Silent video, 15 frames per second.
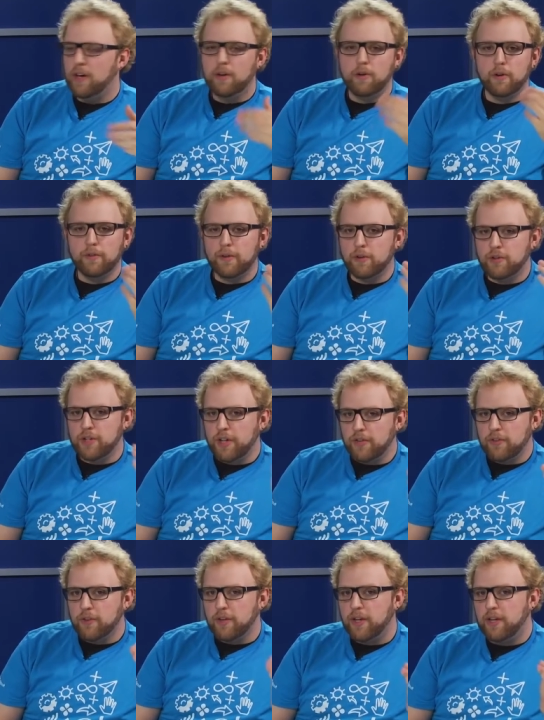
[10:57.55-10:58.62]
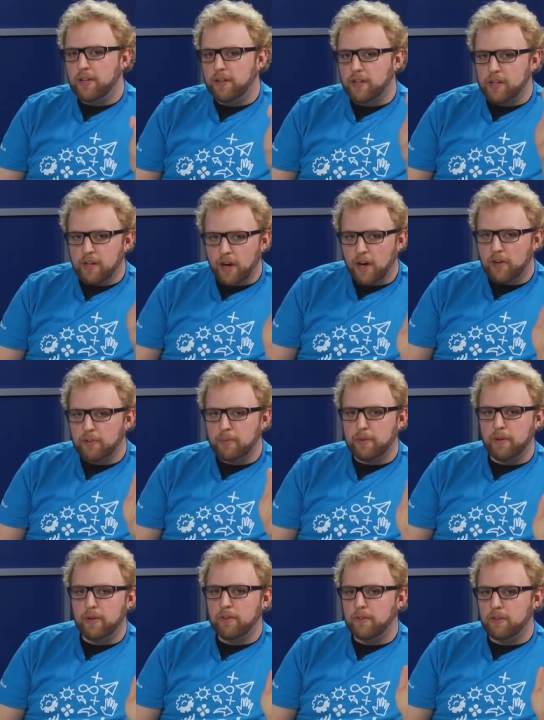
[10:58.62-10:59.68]
Well, if you're just looking at the cost per
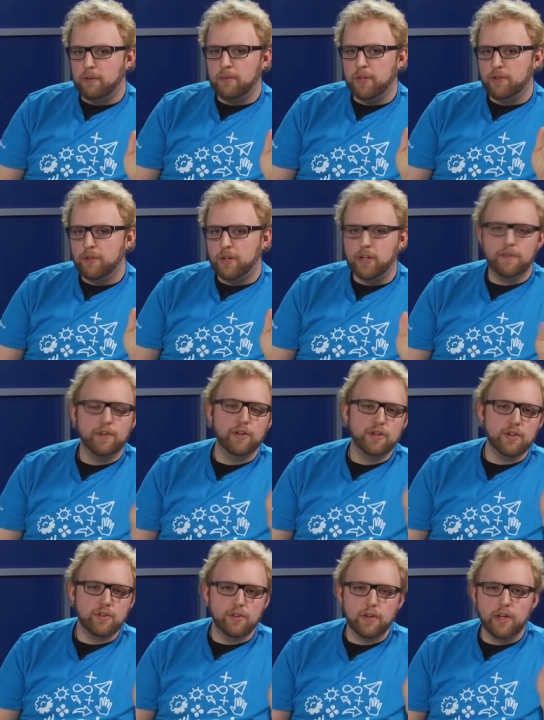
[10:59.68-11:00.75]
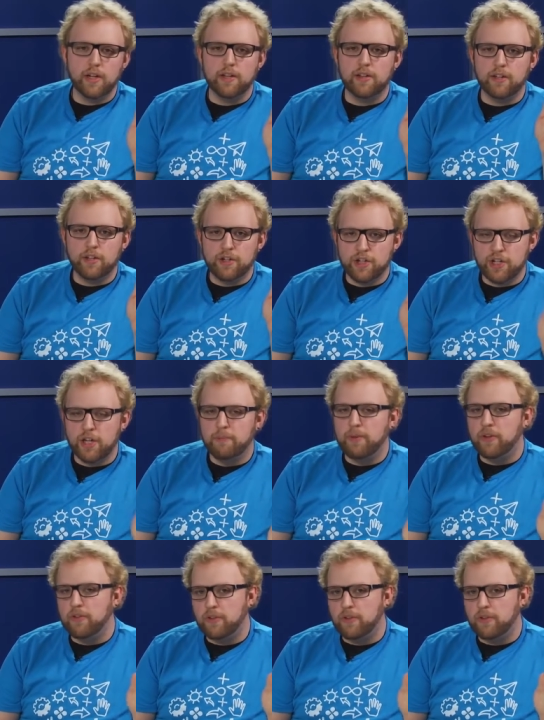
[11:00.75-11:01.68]
install metric, if you're just looking at the cheapest